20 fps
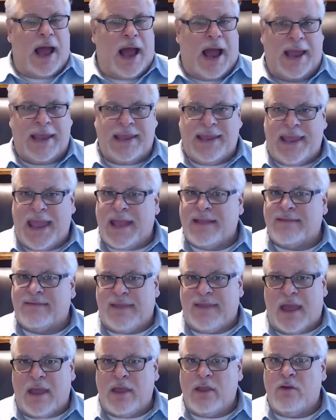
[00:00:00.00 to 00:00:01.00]
I can't
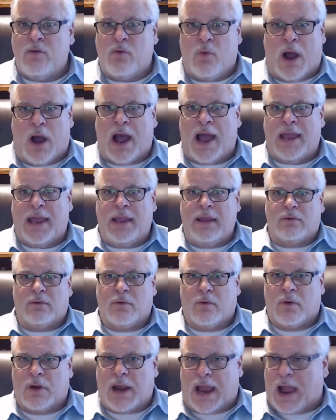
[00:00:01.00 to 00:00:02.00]
tell you why
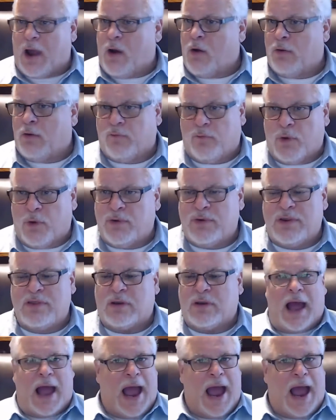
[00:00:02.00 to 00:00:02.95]
or how or for what reason.